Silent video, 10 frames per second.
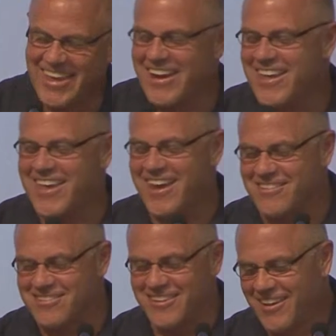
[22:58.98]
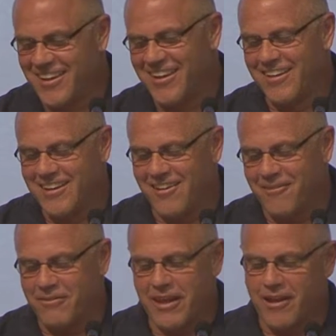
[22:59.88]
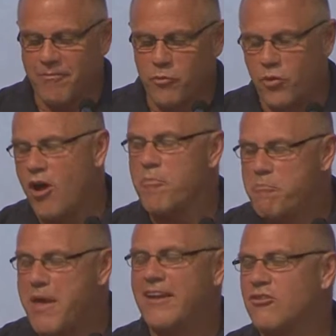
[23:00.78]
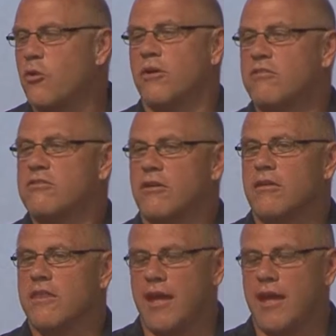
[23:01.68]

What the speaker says: In any case, you know, we're all bent towards certain